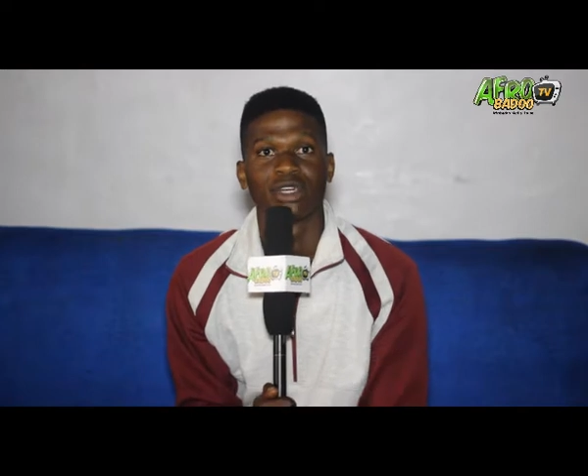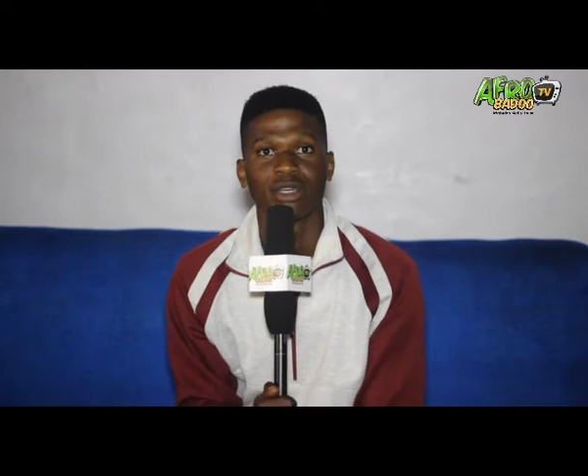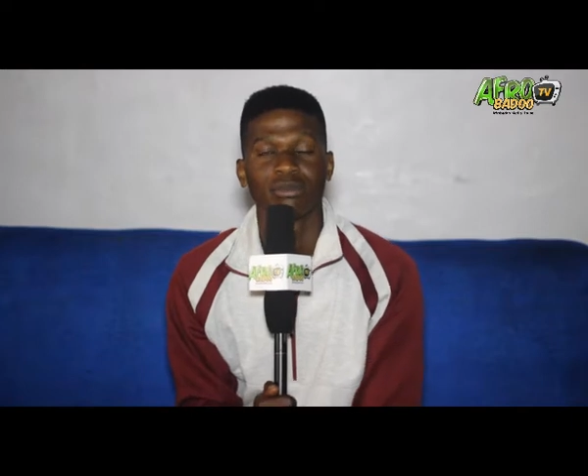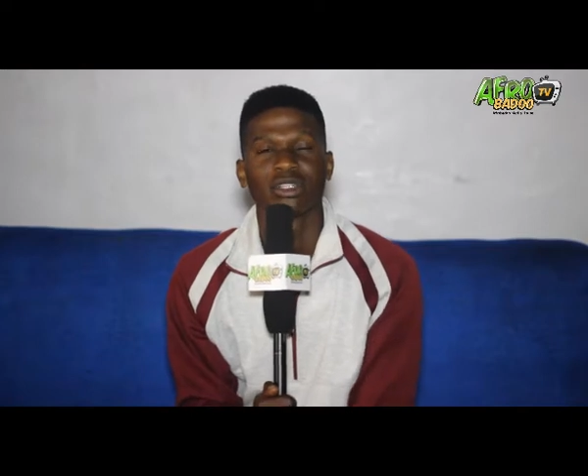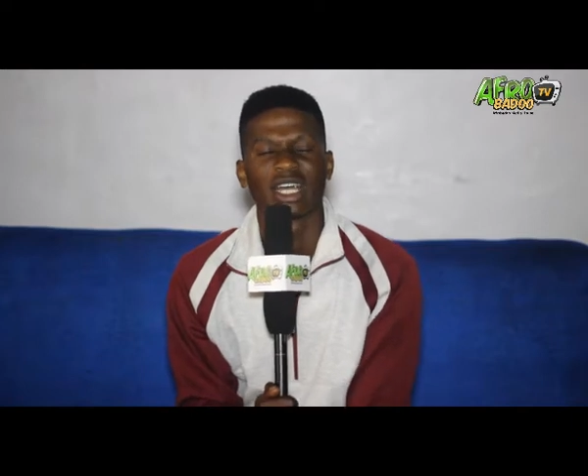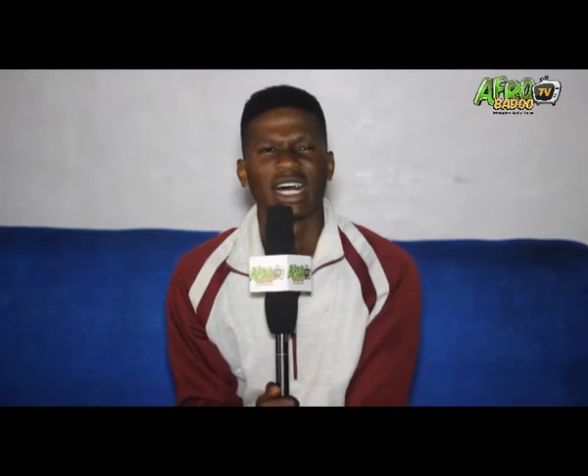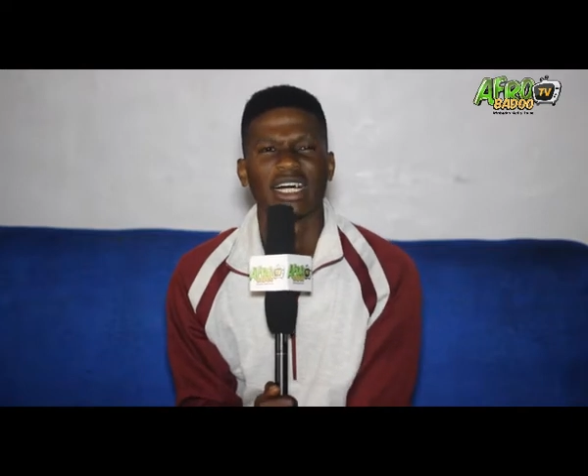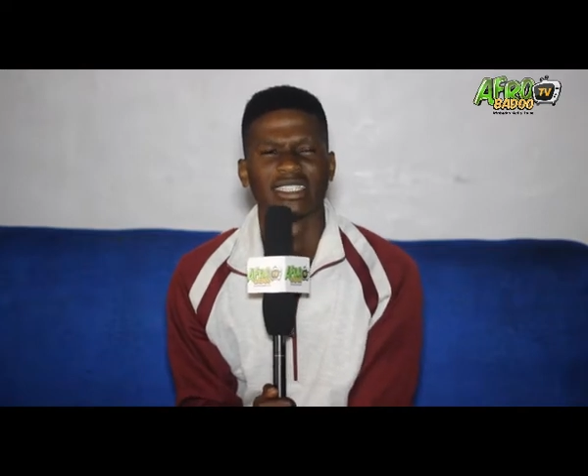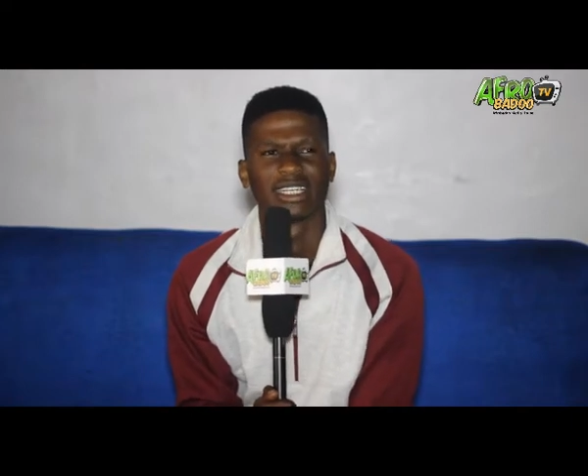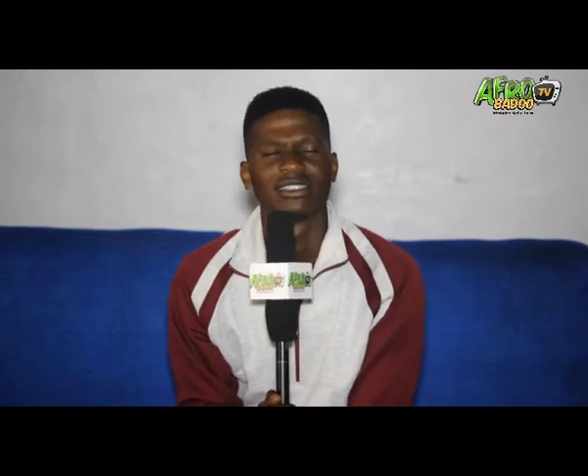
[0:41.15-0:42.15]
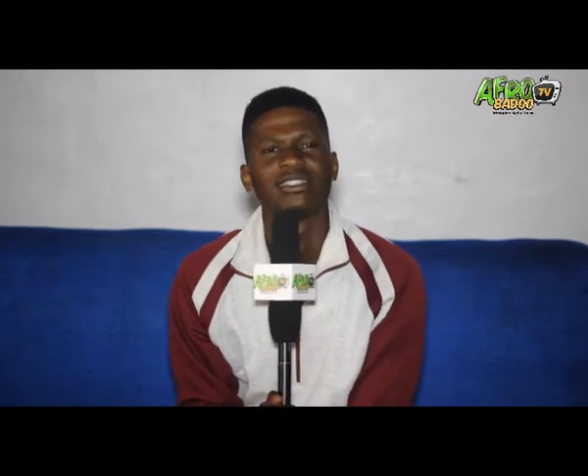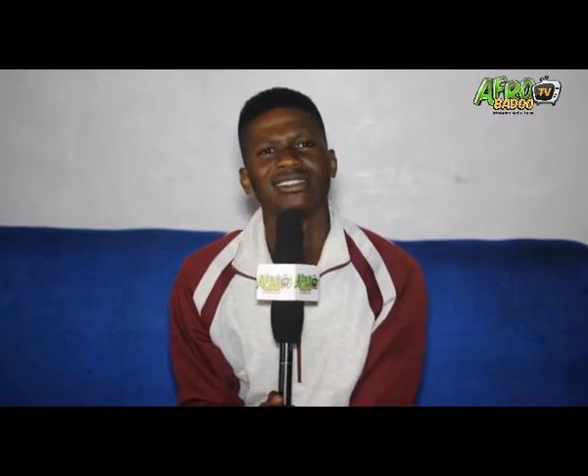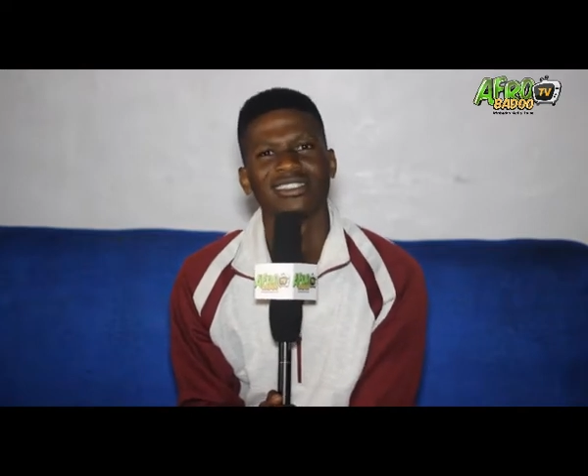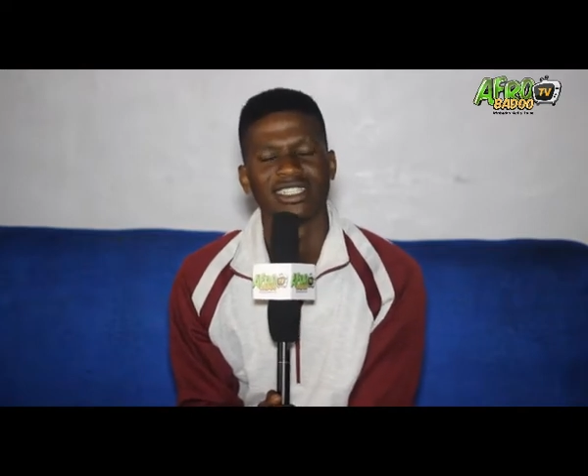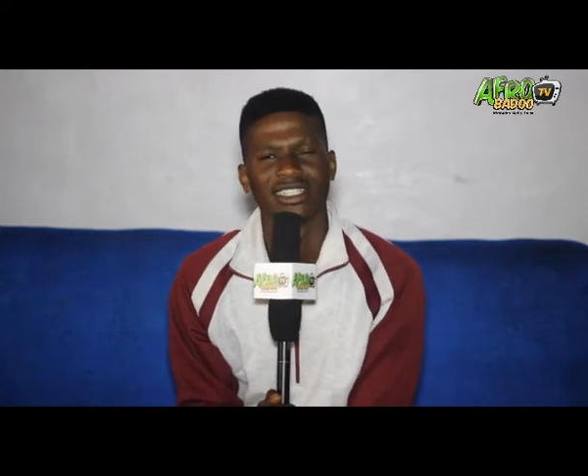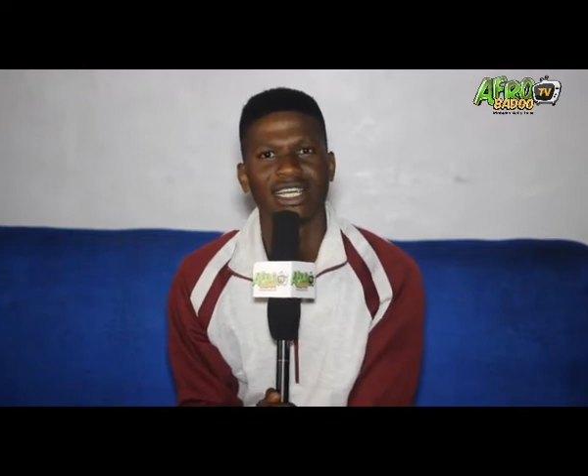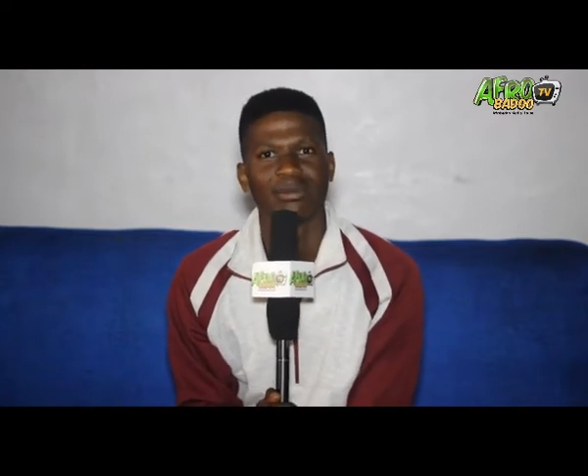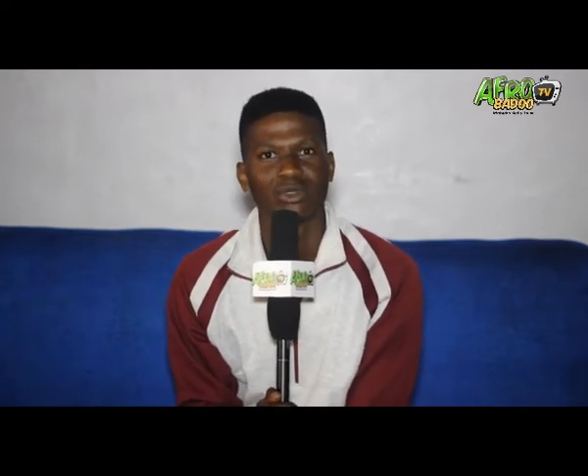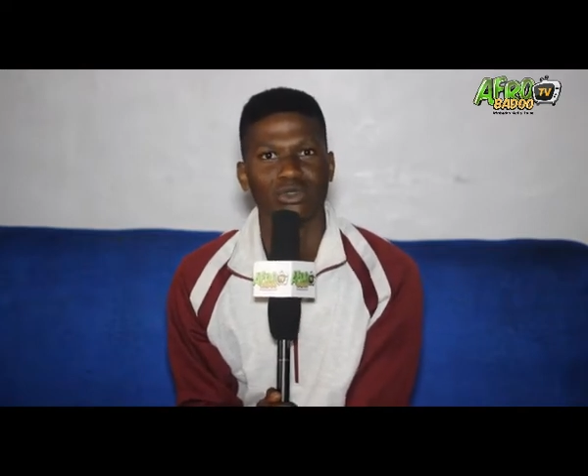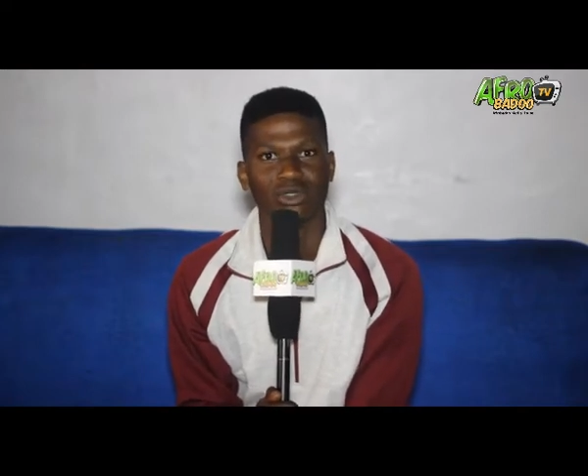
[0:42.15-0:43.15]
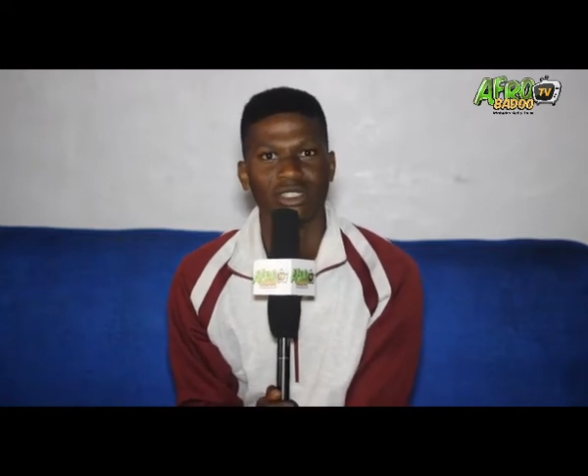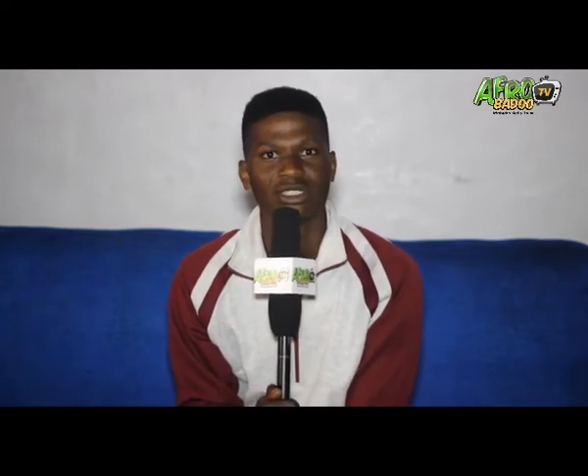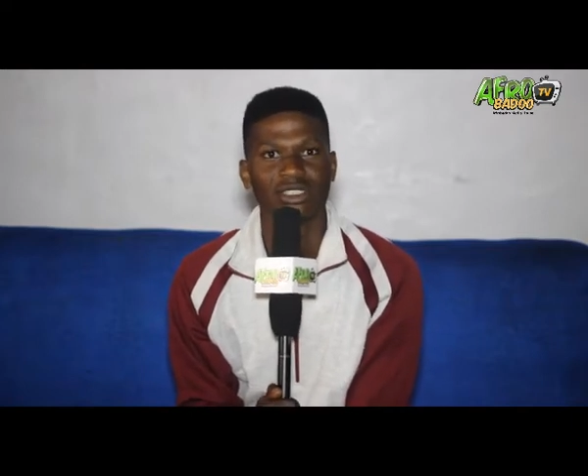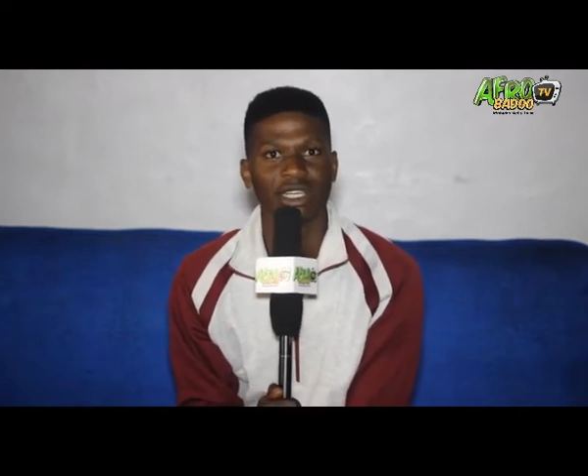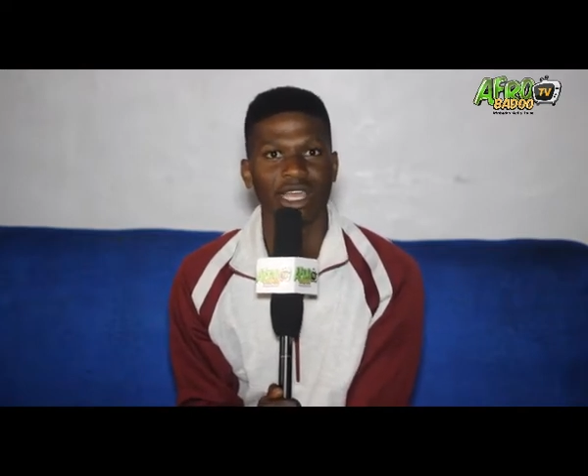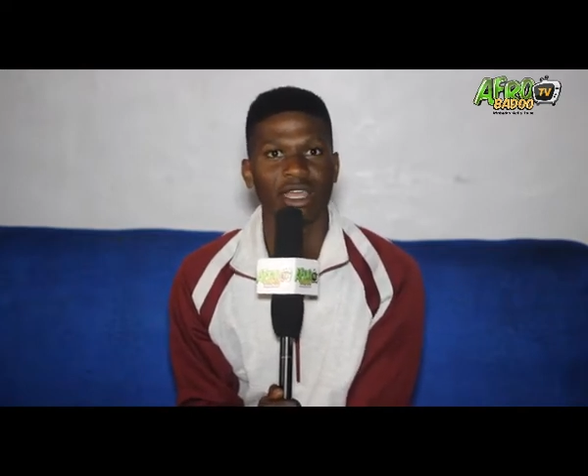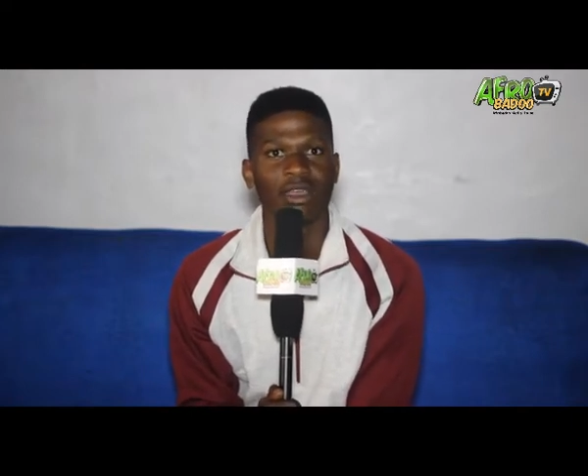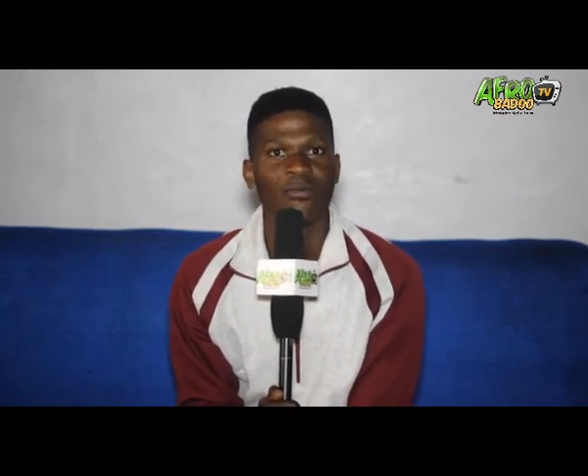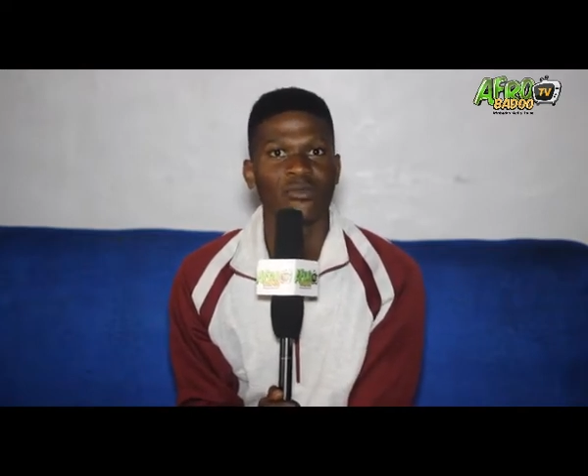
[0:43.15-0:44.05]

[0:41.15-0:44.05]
Ebuka and I think the Jeneptune this year